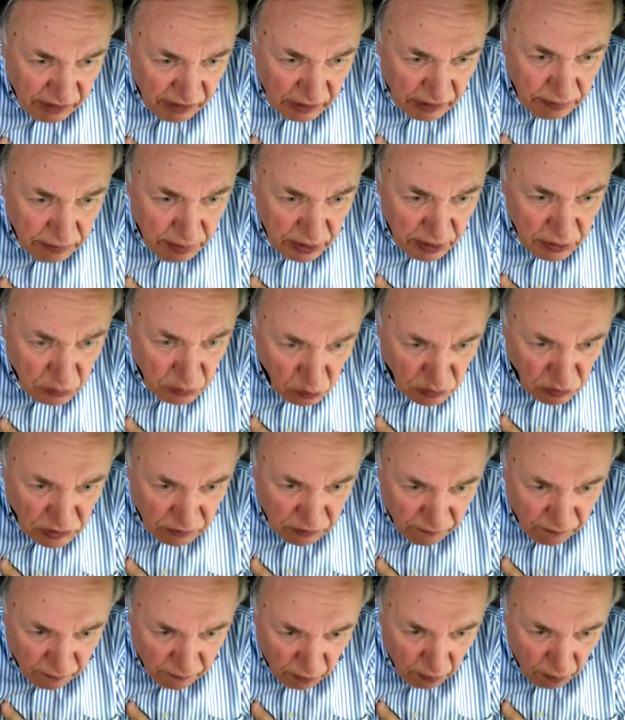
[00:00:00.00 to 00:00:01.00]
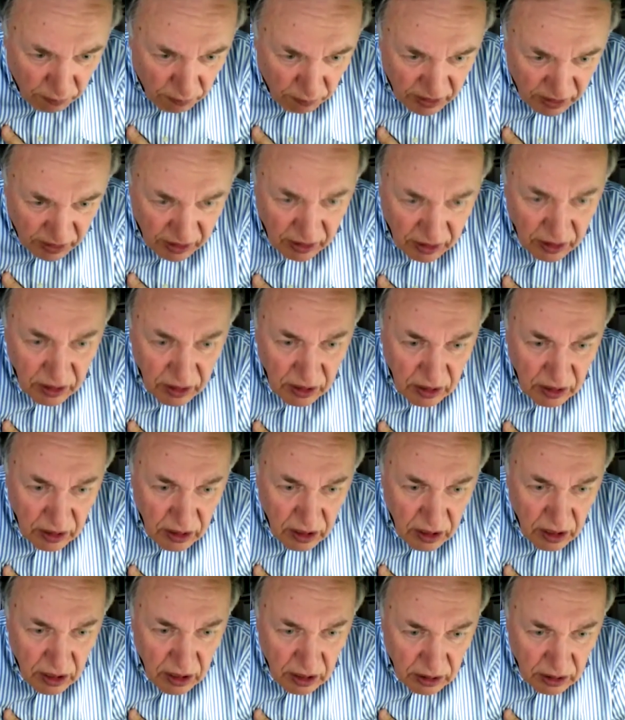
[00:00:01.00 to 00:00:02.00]
be used from the
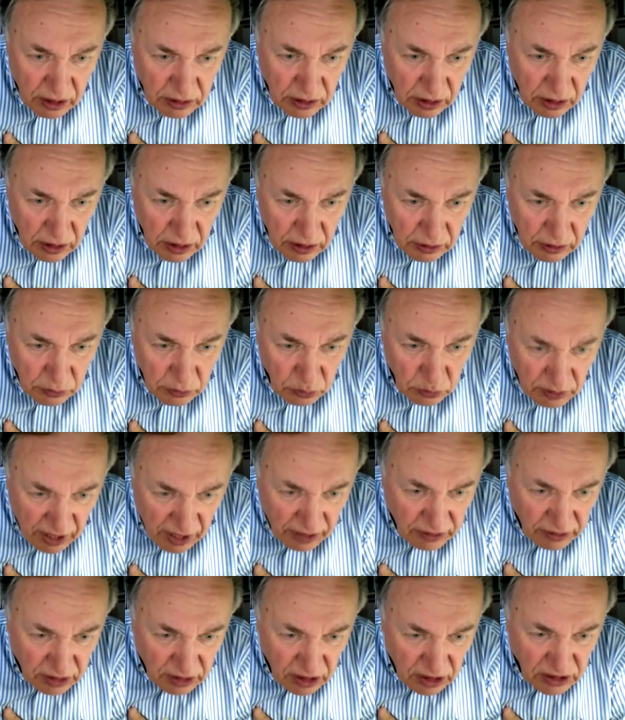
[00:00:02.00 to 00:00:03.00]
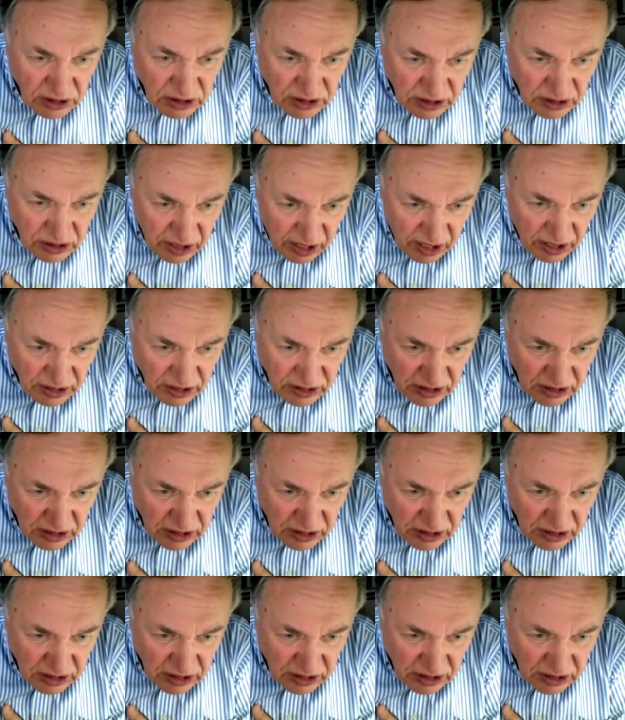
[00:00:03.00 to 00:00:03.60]
United States